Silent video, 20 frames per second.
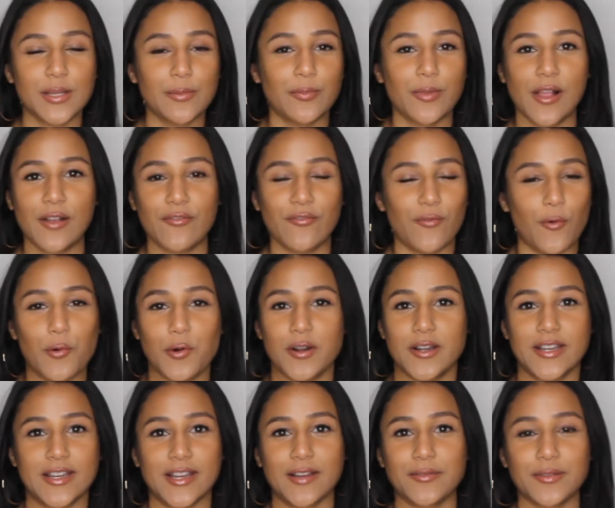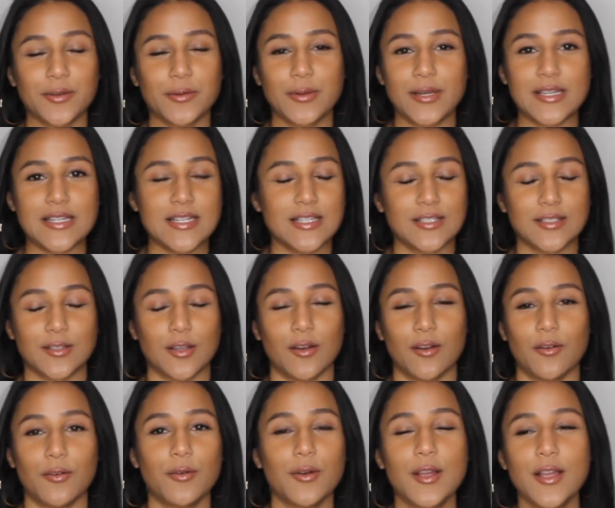up like 40 every week,
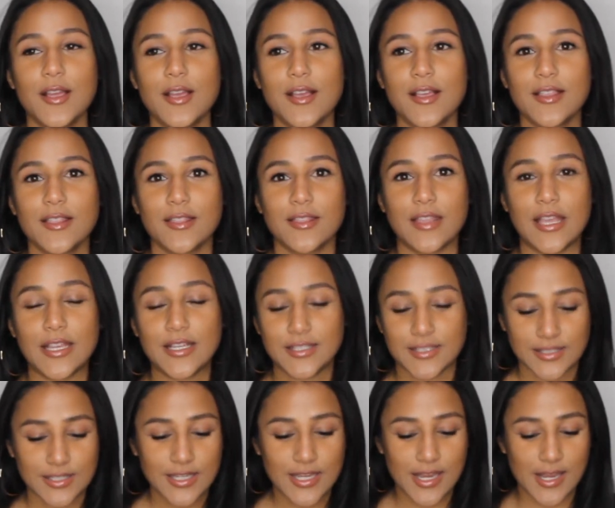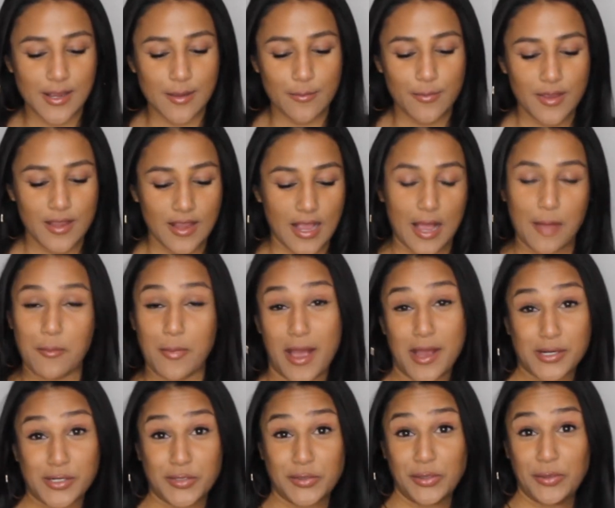so thanks to him, I'm
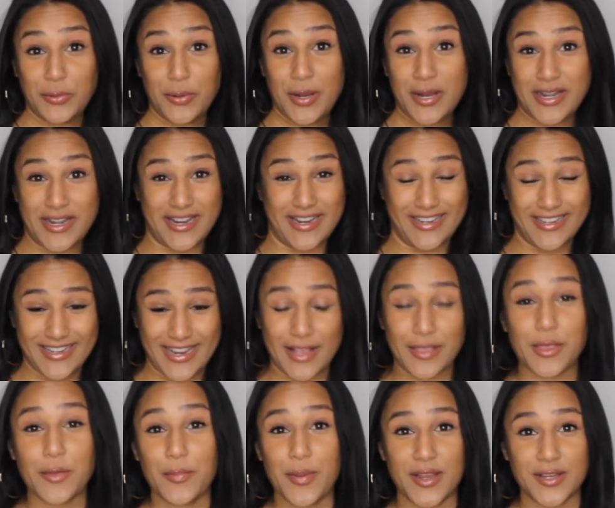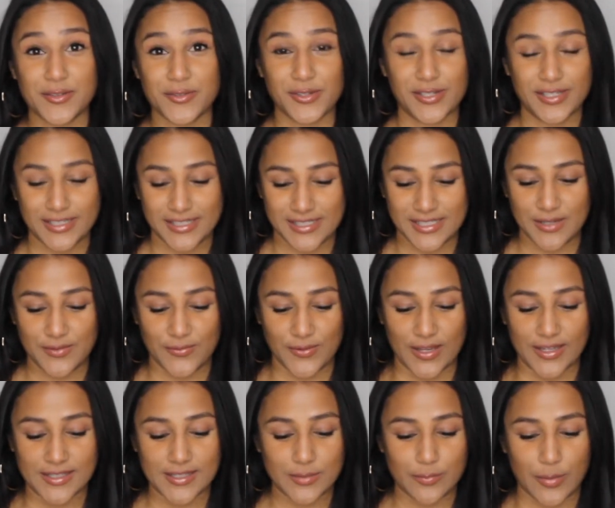actually winning, and the Patriots
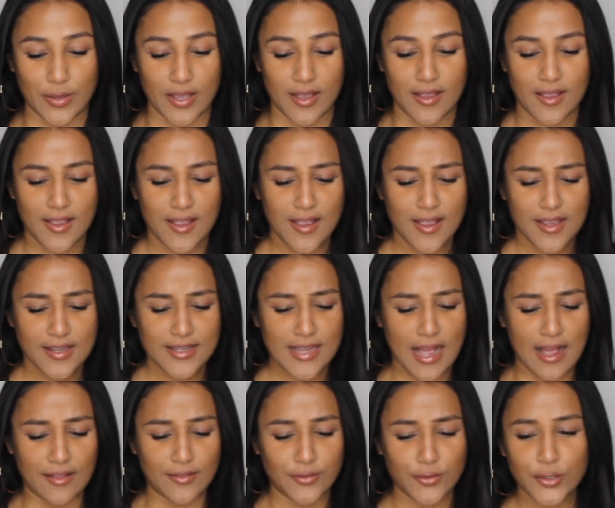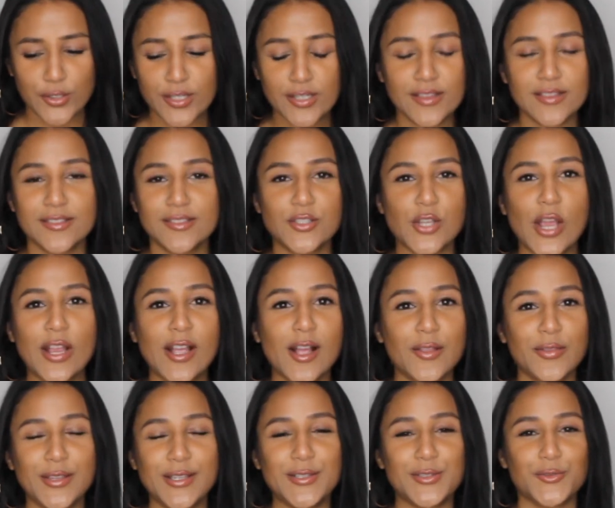defense. But yeah, check
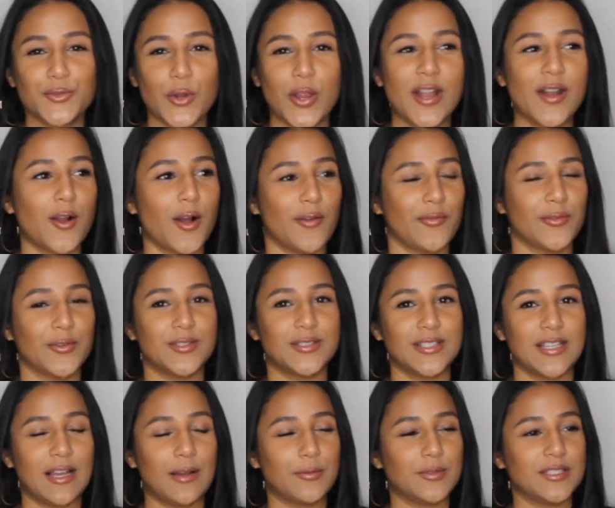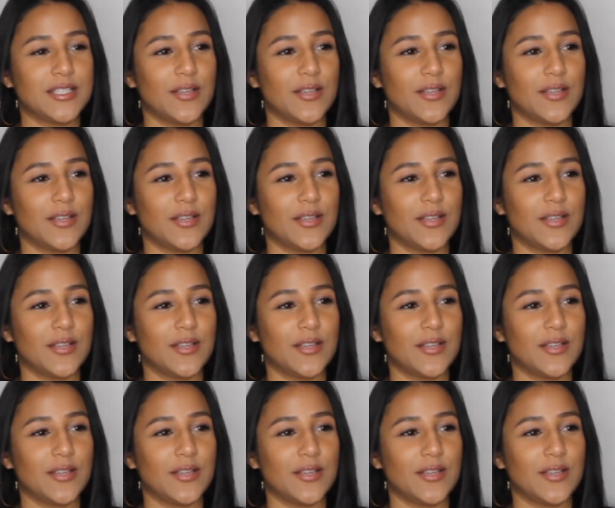out these trade offers that I was